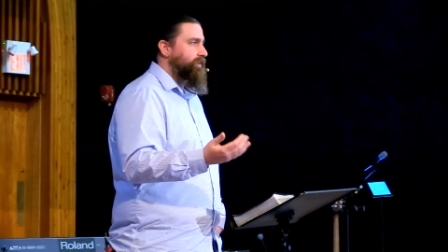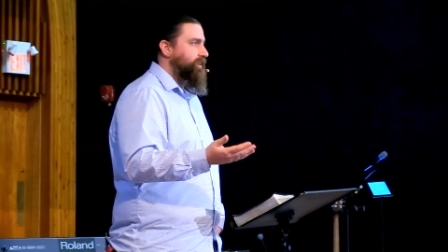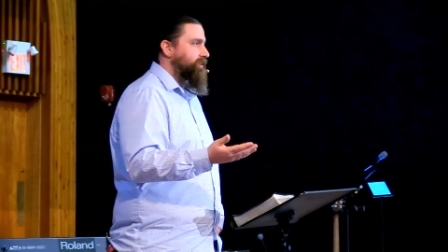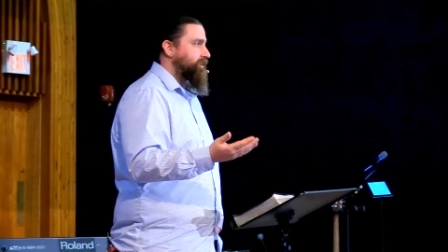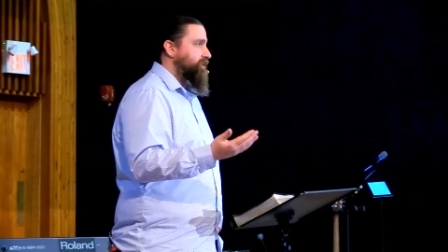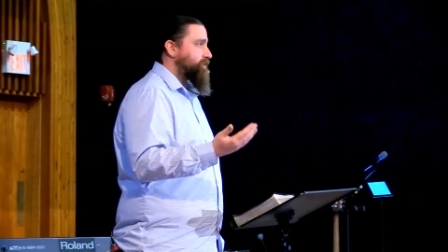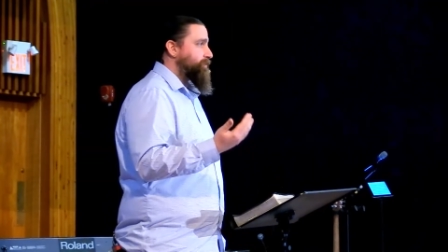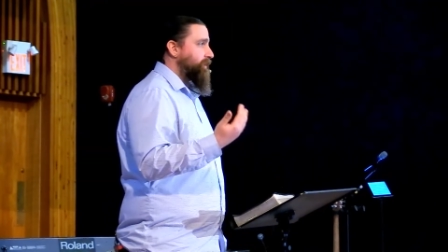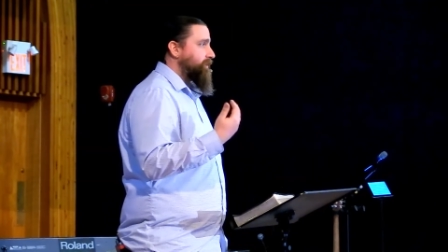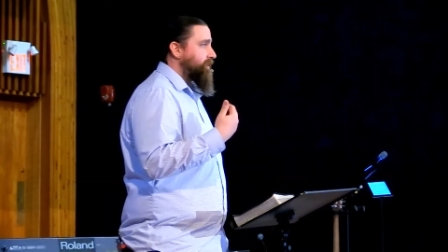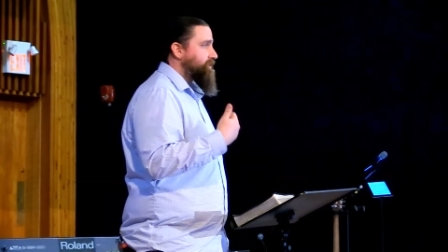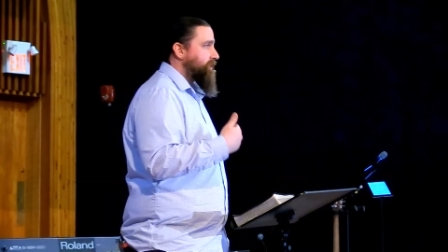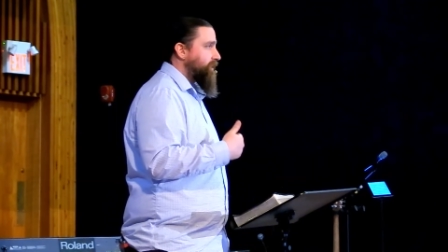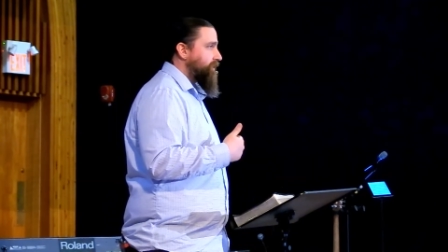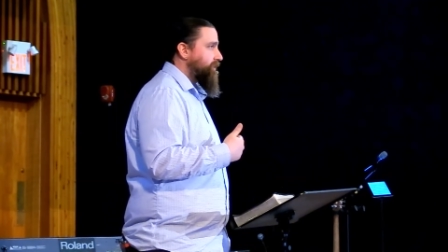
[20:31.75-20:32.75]
He can
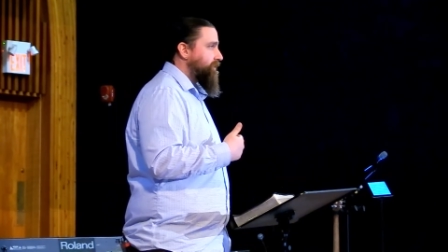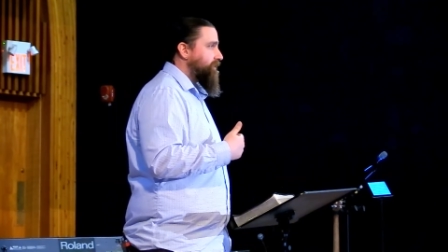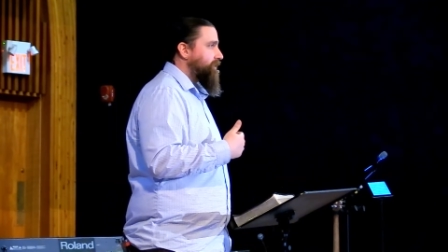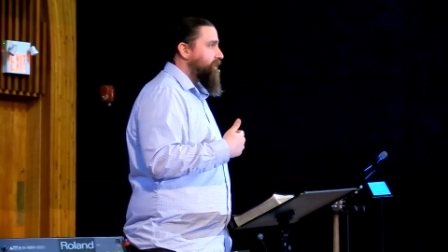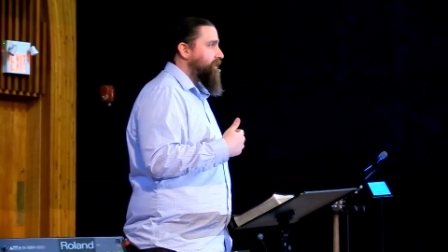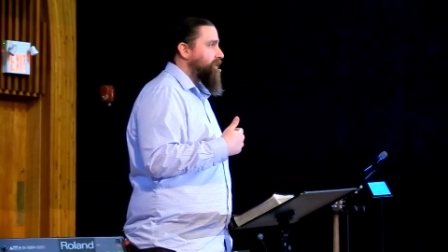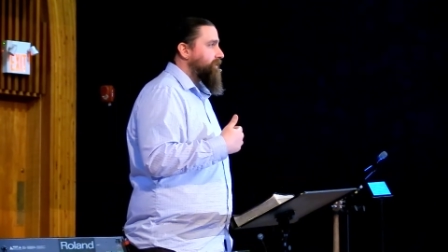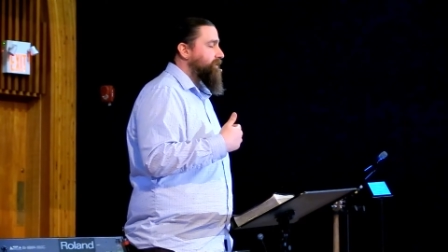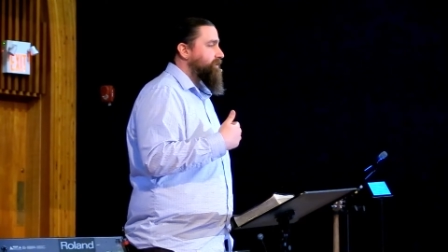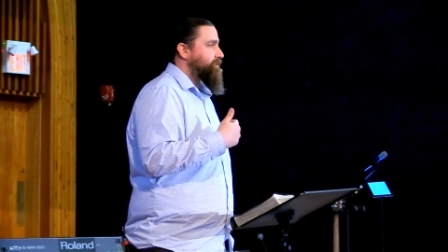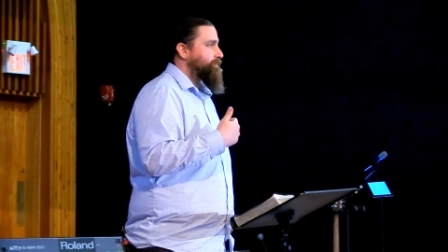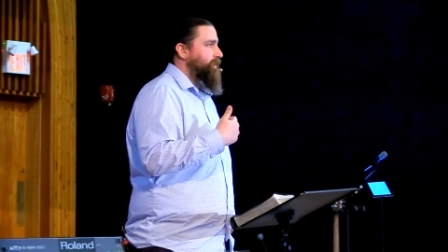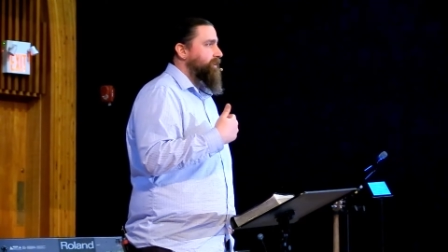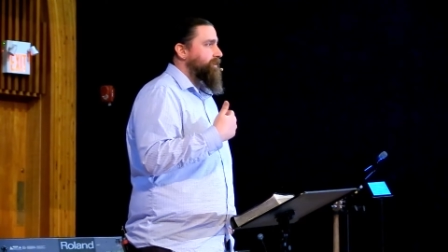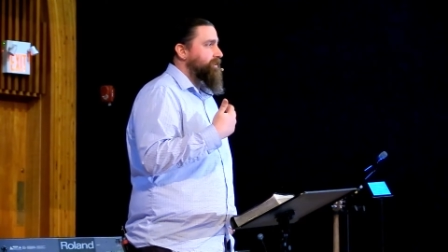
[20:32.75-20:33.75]
experience hunger. He can
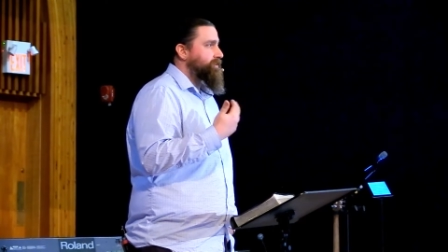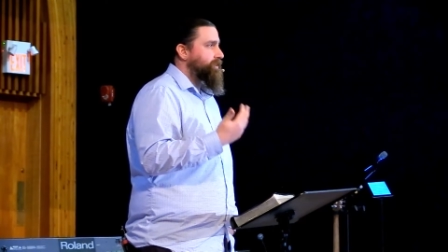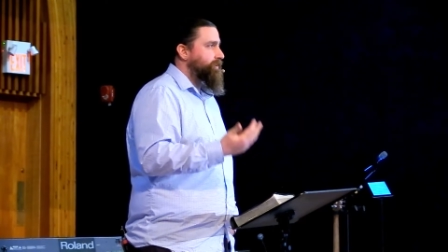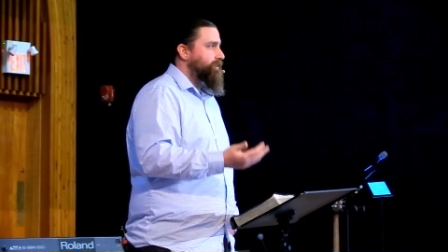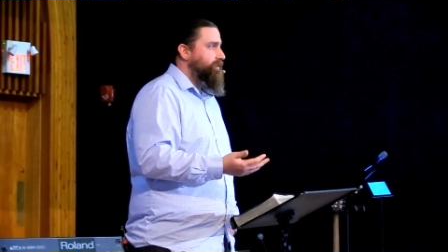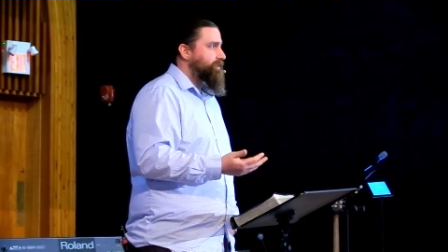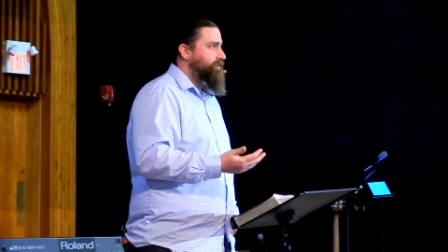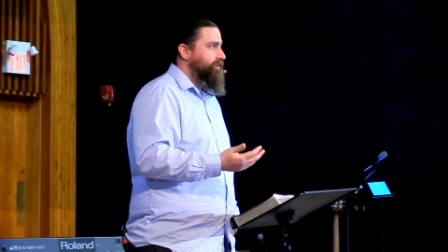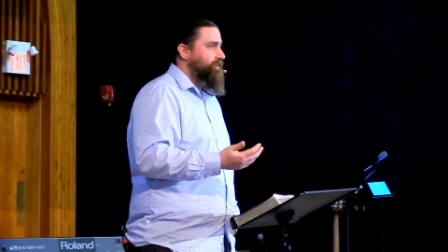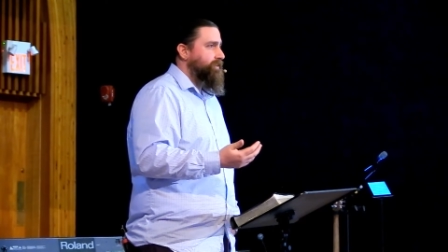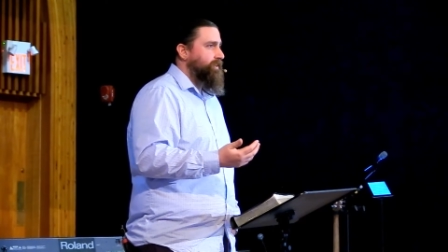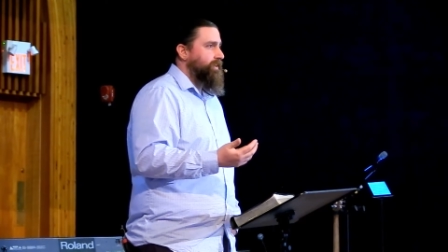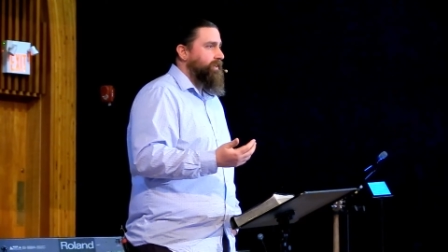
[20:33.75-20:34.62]
experience thirst.